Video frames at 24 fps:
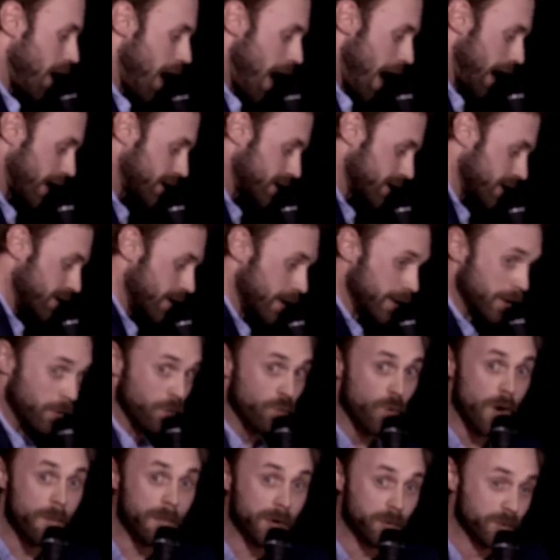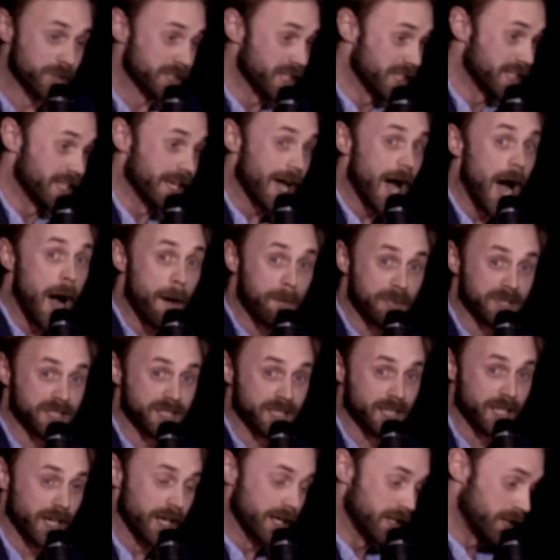locked. And then a woman was at the
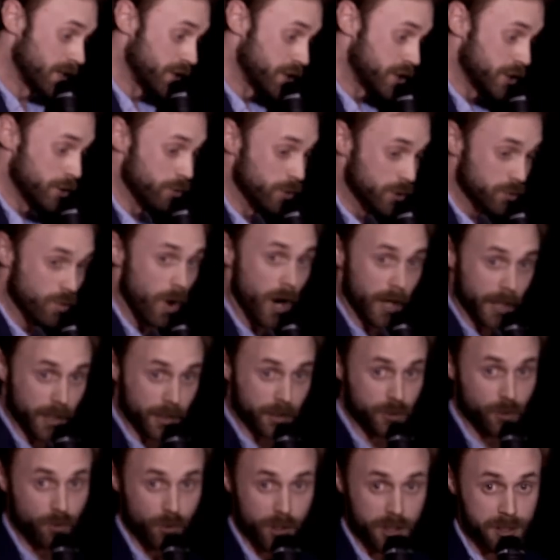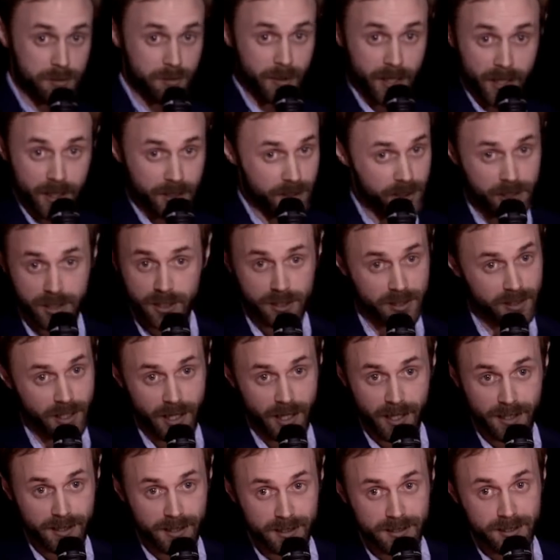opposite end and she was walking towards me and she's
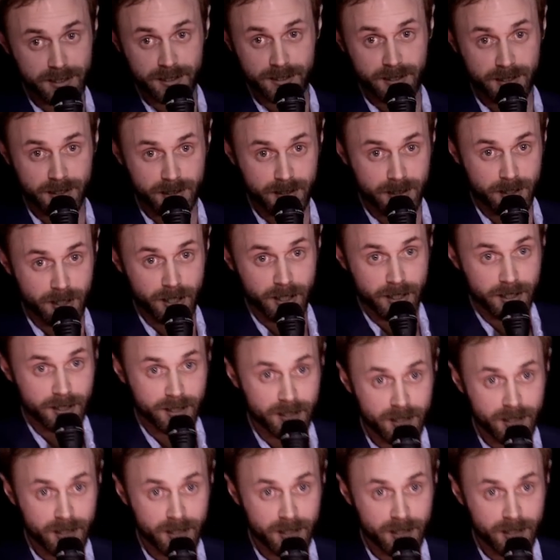like, this isn't good.